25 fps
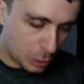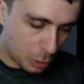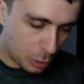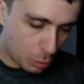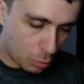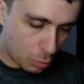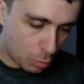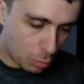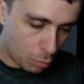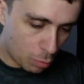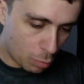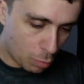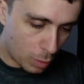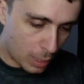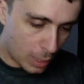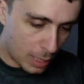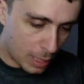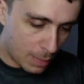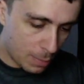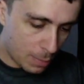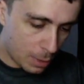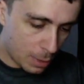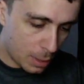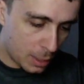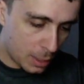what I'm
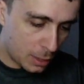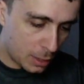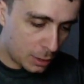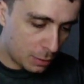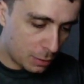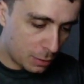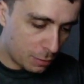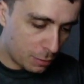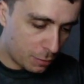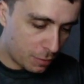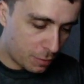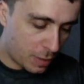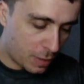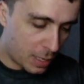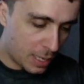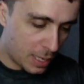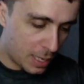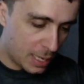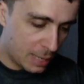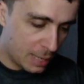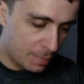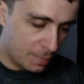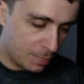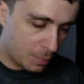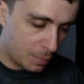going to
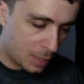define